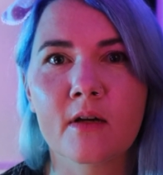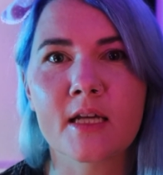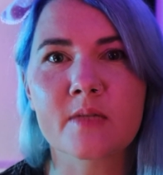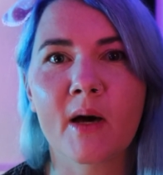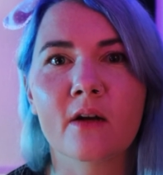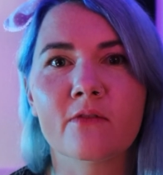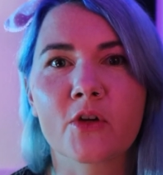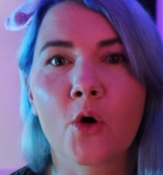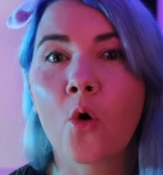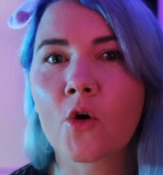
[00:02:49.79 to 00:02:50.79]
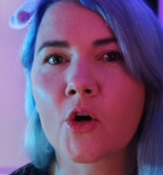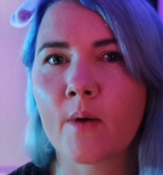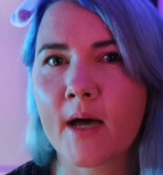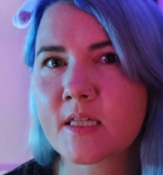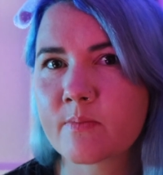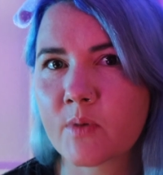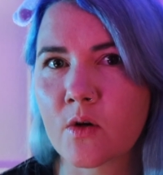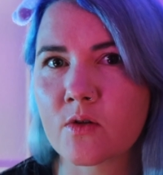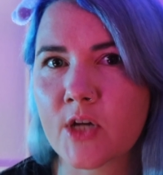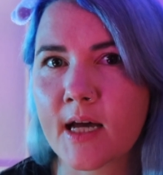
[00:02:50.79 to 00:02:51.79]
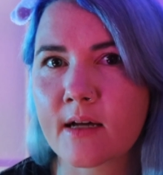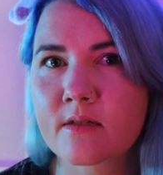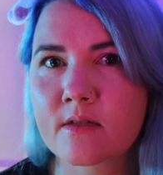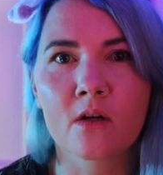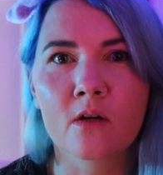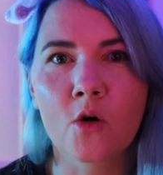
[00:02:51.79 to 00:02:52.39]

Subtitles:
as part of the CoreOS project.